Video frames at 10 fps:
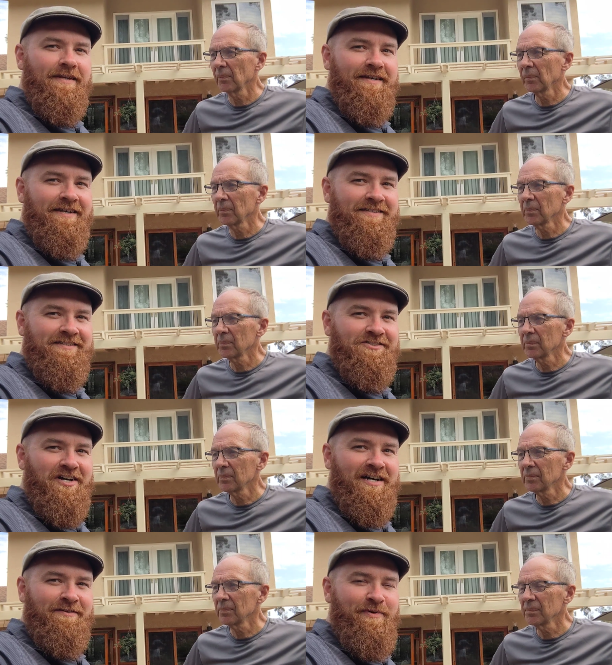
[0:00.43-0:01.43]
Speaker 1: Hey, this is
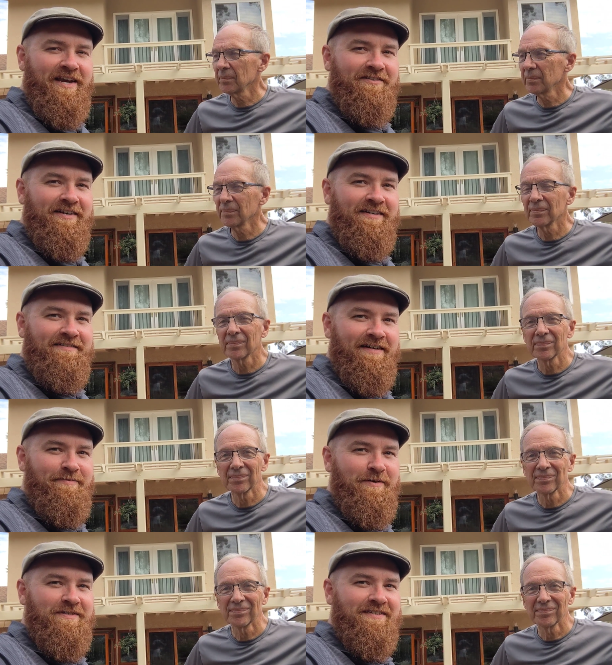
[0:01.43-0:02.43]
John at Paint Green. I'm
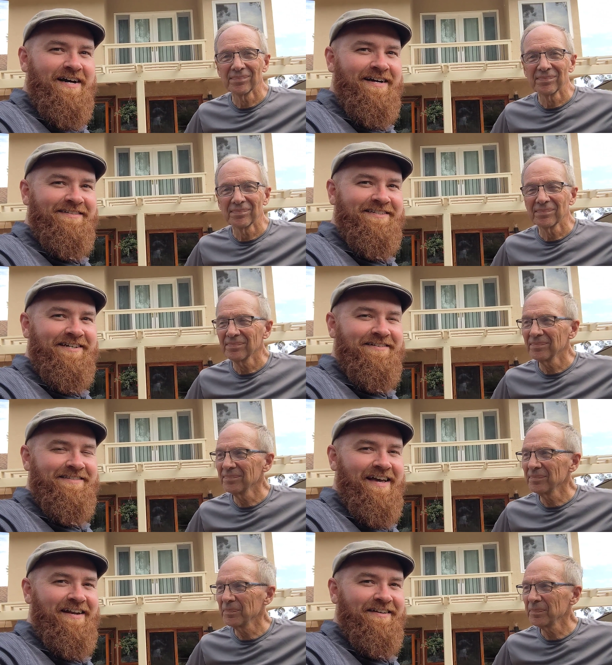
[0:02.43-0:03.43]
here with Scott and
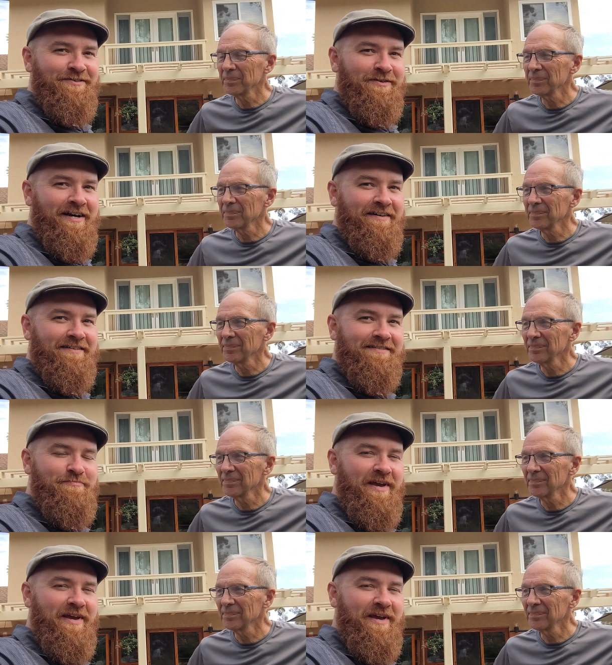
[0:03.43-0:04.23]
Tierrasanta, who hired us to